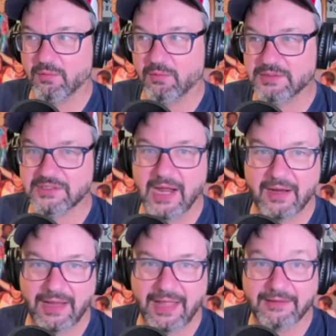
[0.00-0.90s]
was not
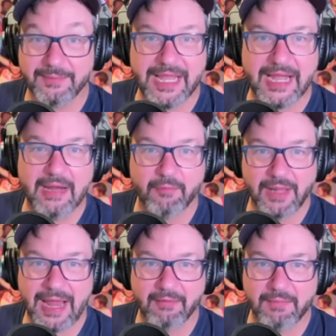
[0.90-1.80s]
at the beginning, we're
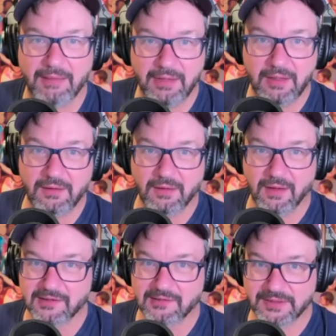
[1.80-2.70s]
like, maybe
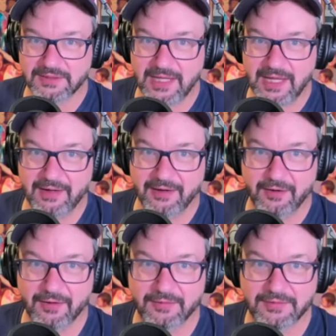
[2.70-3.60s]
her husband's dead and
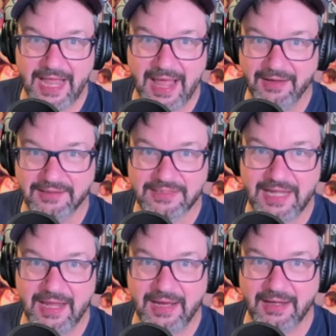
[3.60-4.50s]
her cat is
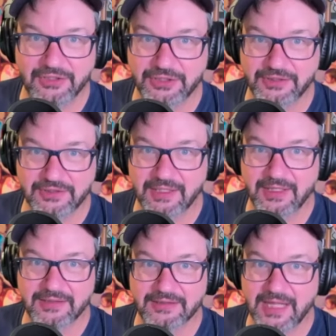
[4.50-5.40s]
dead, and she just uh,
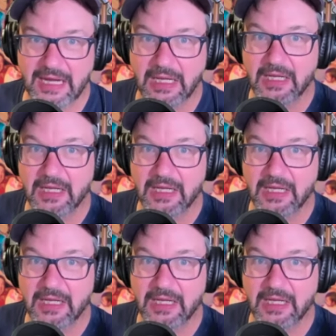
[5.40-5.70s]
is like